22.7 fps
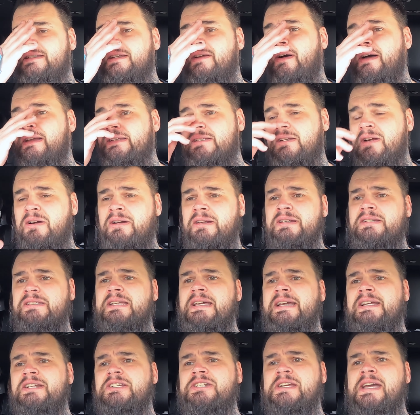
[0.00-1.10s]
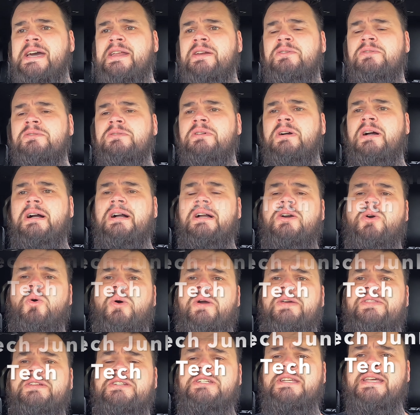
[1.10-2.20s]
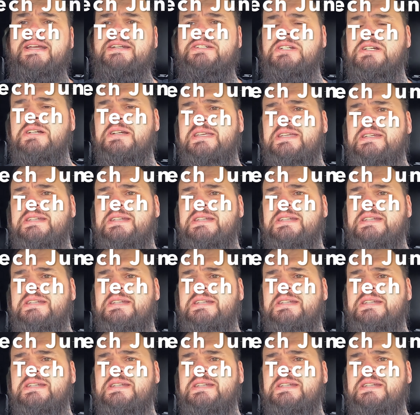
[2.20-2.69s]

So I started a second channel, Coy the Tech Junkie